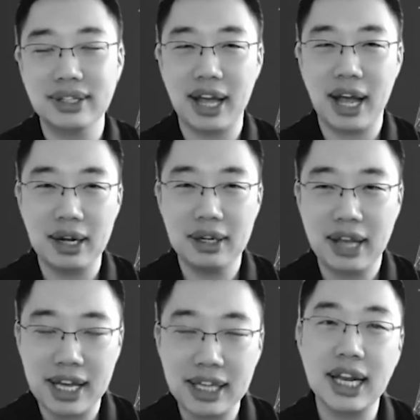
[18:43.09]
there
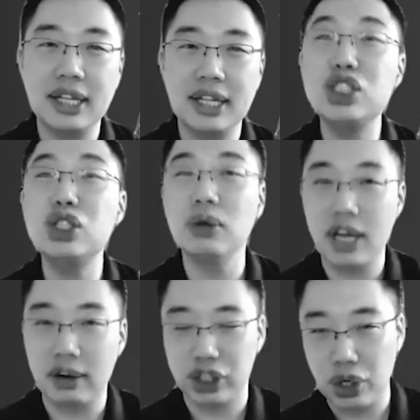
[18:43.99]
is an additional
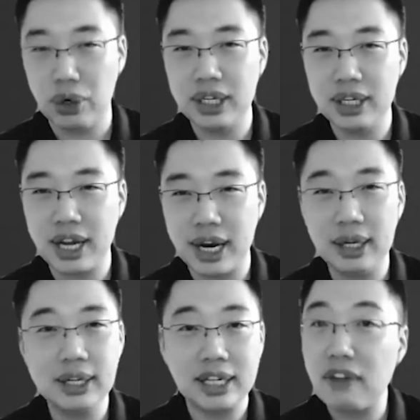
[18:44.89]
layer of security there
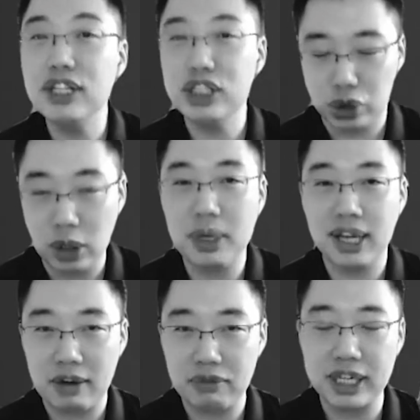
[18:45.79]
that definitely should be
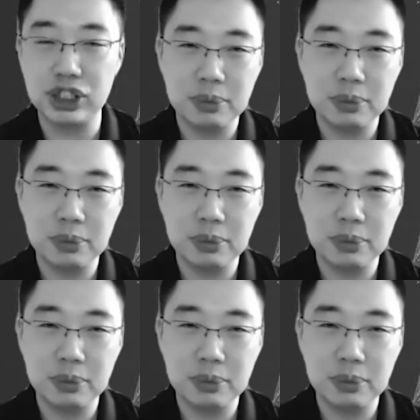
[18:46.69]
leveraged.